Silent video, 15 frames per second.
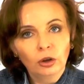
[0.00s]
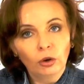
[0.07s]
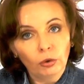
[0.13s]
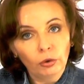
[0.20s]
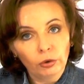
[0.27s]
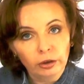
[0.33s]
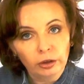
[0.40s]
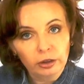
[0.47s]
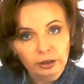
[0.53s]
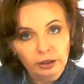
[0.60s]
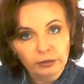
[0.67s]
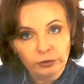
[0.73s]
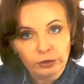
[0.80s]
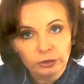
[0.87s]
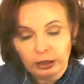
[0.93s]
Or
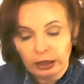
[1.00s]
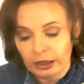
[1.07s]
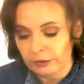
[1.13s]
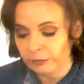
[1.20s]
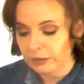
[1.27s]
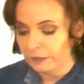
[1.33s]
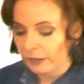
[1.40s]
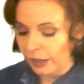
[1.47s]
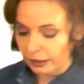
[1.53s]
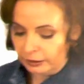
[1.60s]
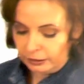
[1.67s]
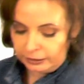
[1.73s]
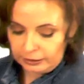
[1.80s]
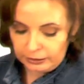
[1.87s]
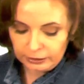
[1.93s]
if you don't have these
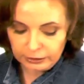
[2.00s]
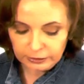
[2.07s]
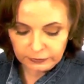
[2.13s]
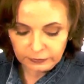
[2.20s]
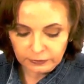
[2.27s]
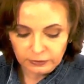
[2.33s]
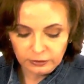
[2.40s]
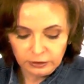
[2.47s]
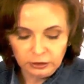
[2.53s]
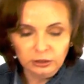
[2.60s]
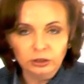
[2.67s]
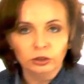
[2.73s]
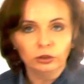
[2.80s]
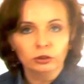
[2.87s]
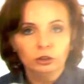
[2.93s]
handy things,
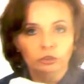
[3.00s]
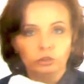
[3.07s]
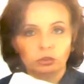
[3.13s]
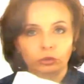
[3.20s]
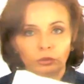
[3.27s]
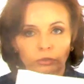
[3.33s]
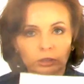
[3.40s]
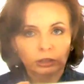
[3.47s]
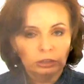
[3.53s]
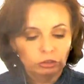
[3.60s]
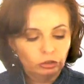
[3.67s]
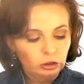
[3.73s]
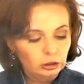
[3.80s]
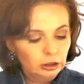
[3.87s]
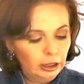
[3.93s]
you can just use a
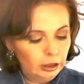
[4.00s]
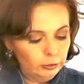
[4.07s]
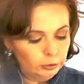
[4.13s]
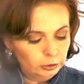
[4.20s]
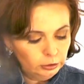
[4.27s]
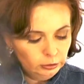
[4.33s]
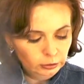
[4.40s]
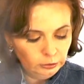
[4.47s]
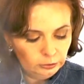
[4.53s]
kitchen towel.